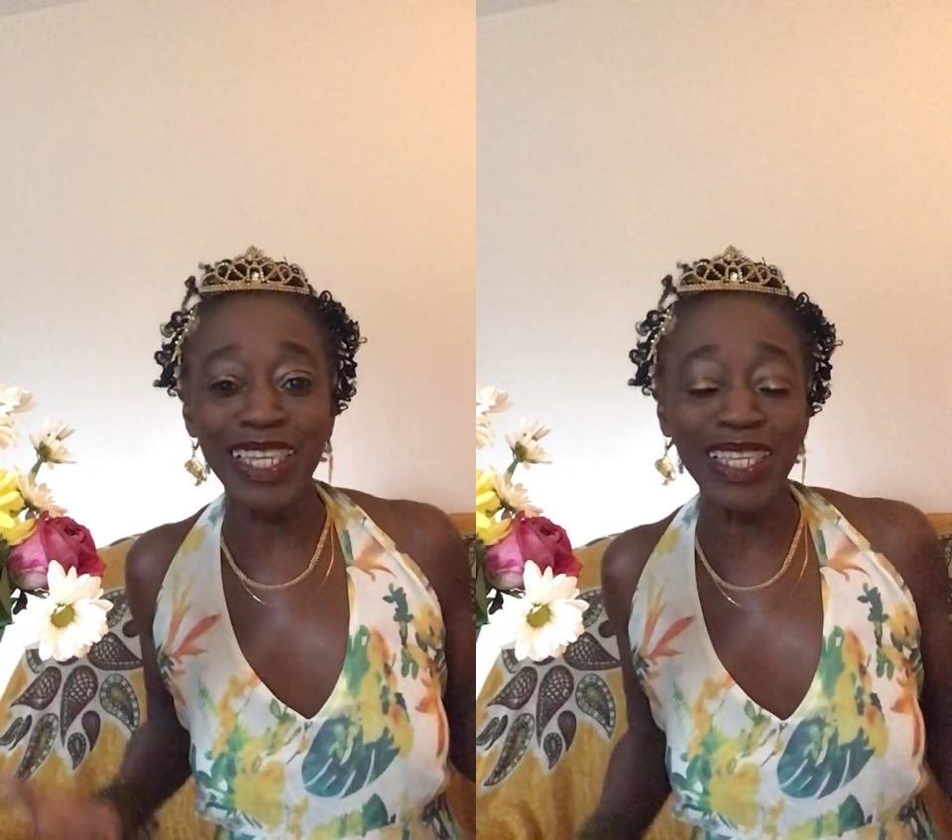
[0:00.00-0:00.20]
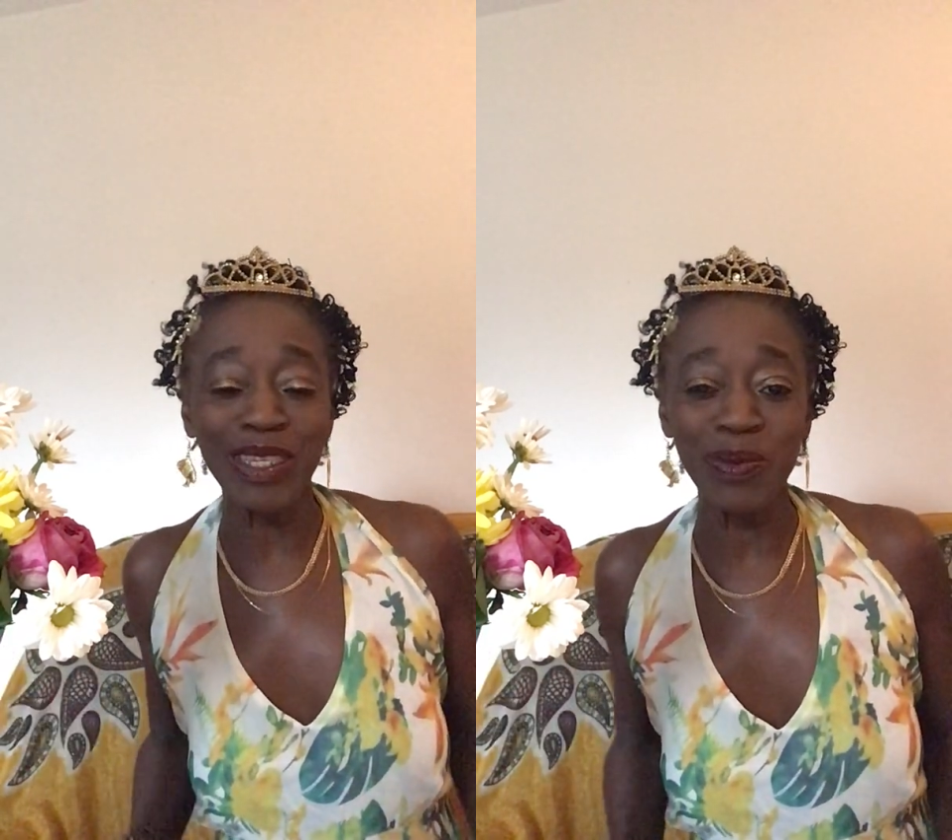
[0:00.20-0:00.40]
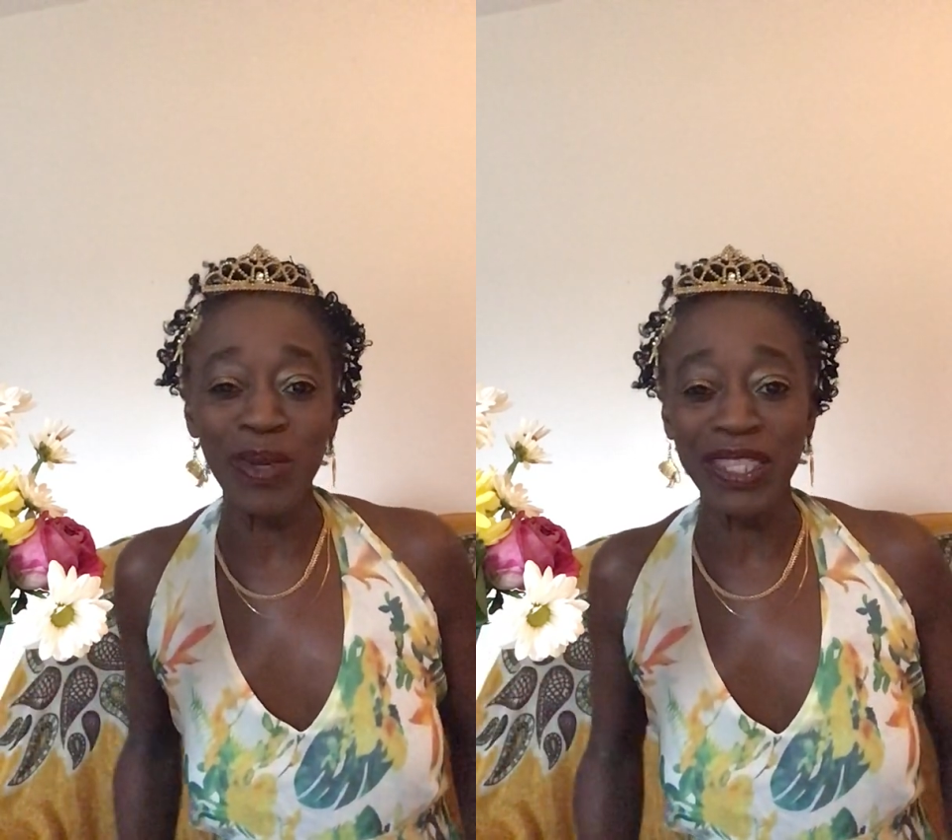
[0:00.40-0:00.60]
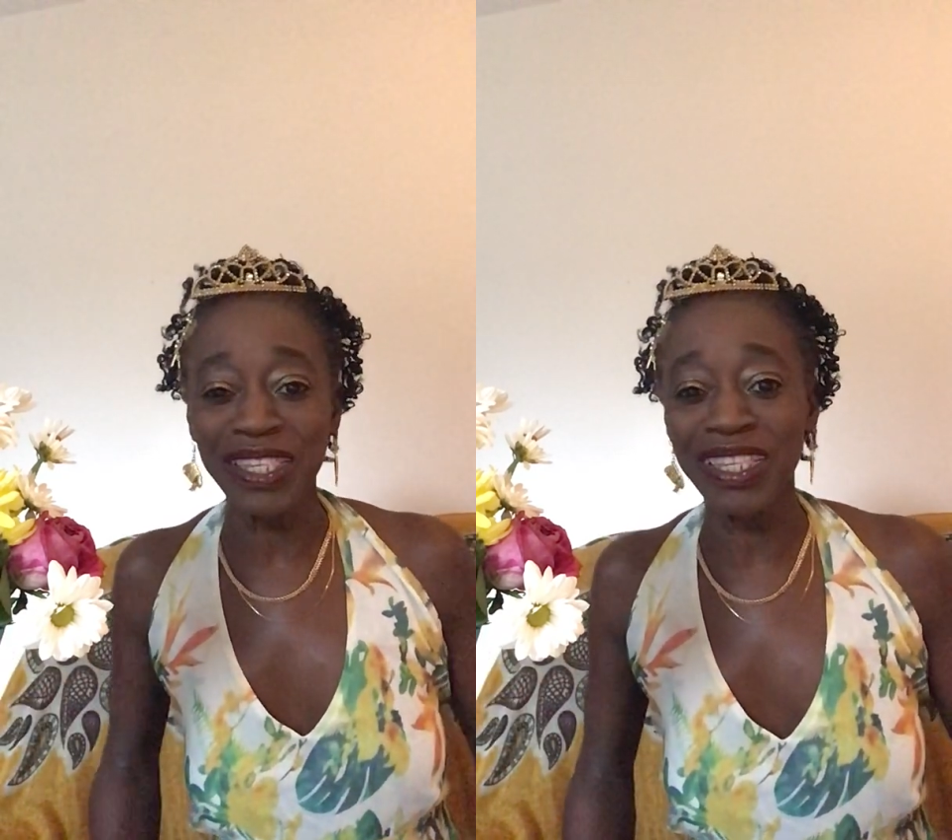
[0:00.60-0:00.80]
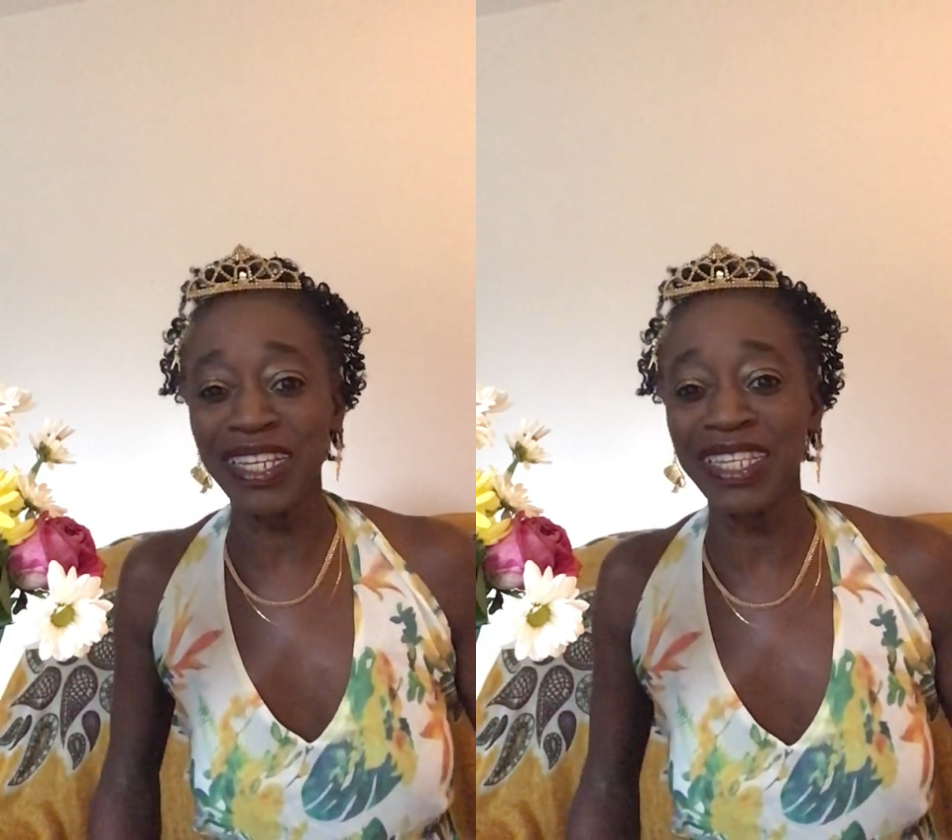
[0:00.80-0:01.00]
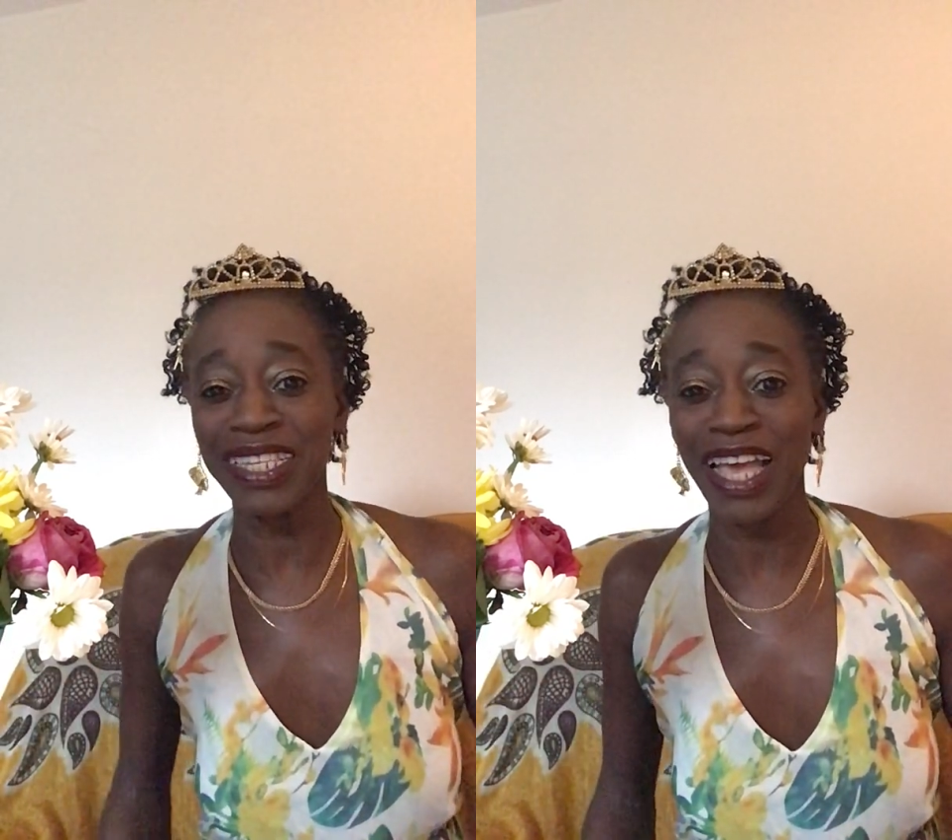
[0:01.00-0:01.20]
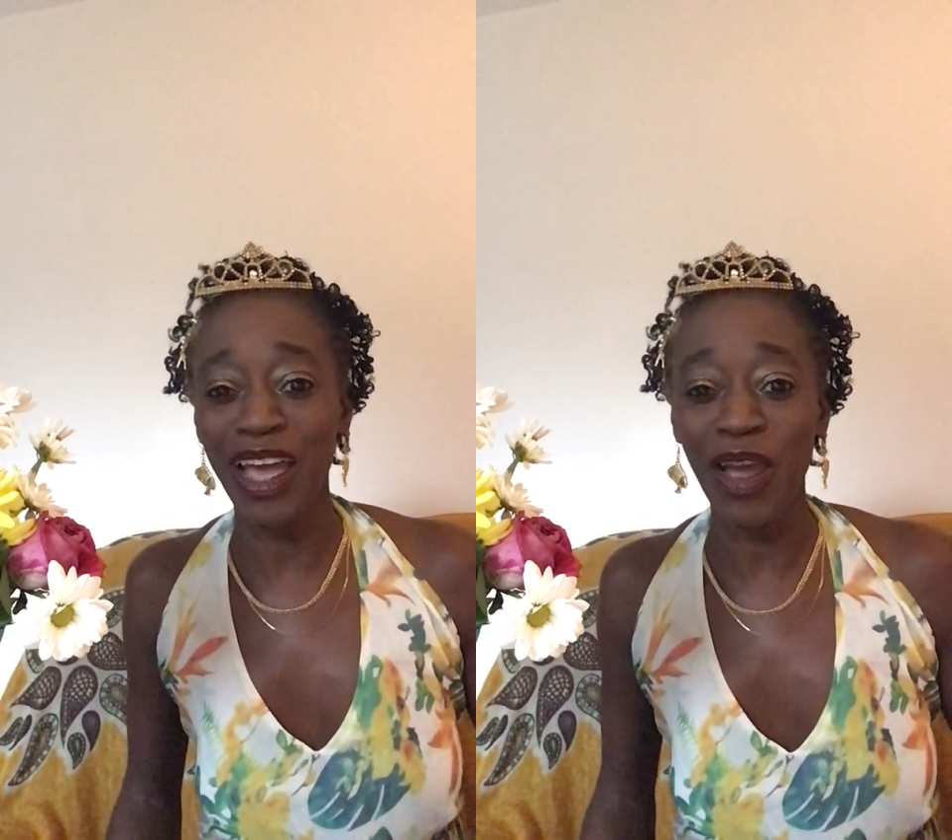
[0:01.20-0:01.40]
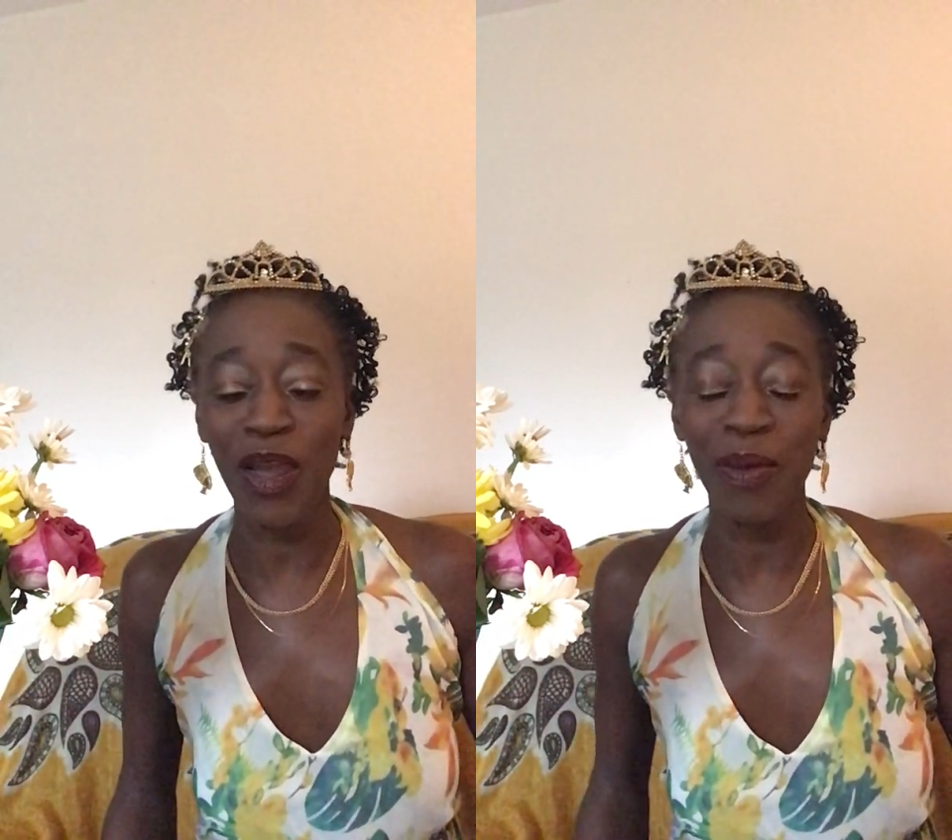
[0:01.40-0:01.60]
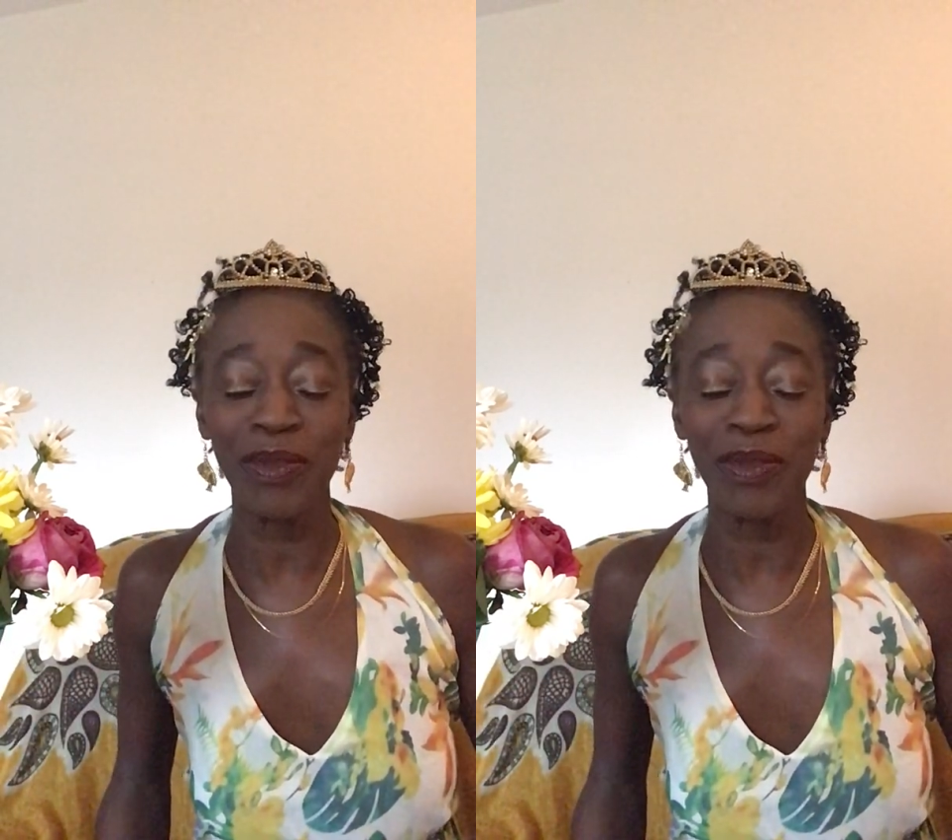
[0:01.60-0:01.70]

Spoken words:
This is where the sun is at home.